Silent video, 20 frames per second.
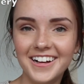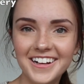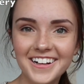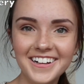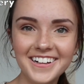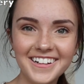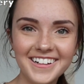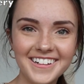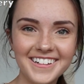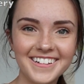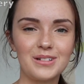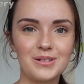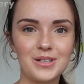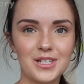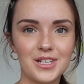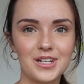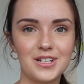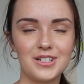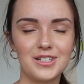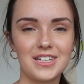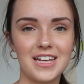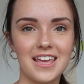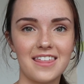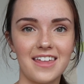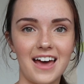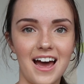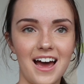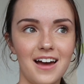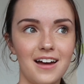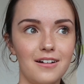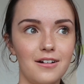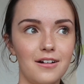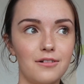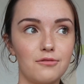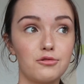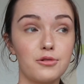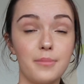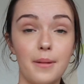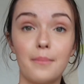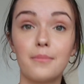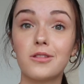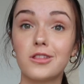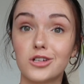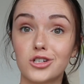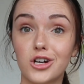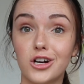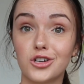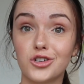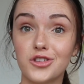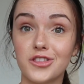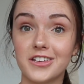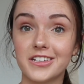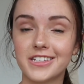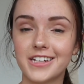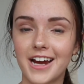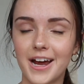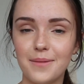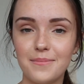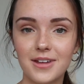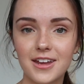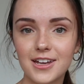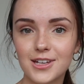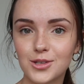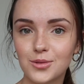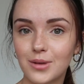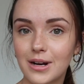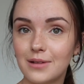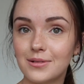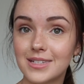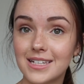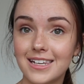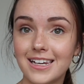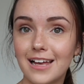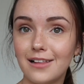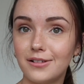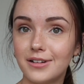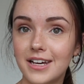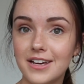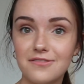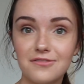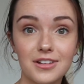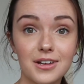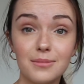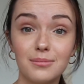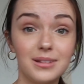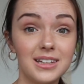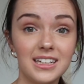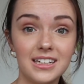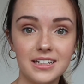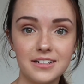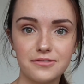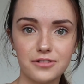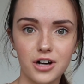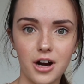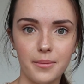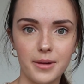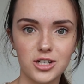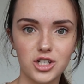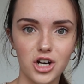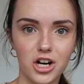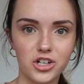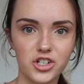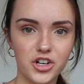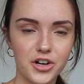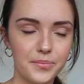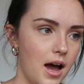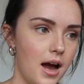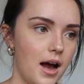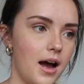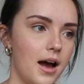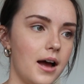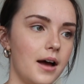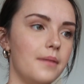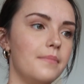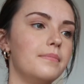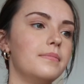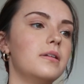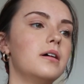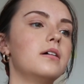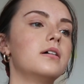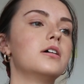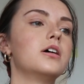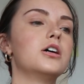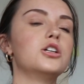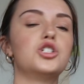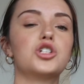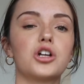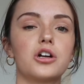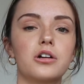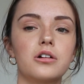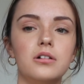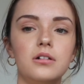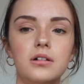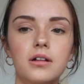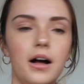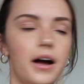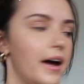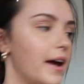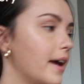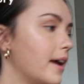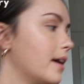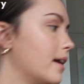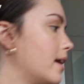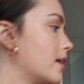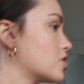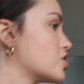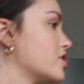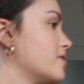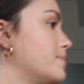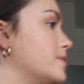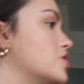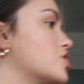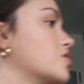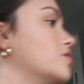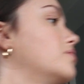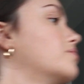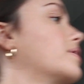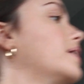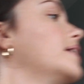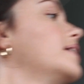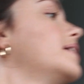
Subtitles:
I'm just gonna take that. Remember the charger this time, because when I was in Yellowknife, completely forgot my charger. A journal, I actually have my journal right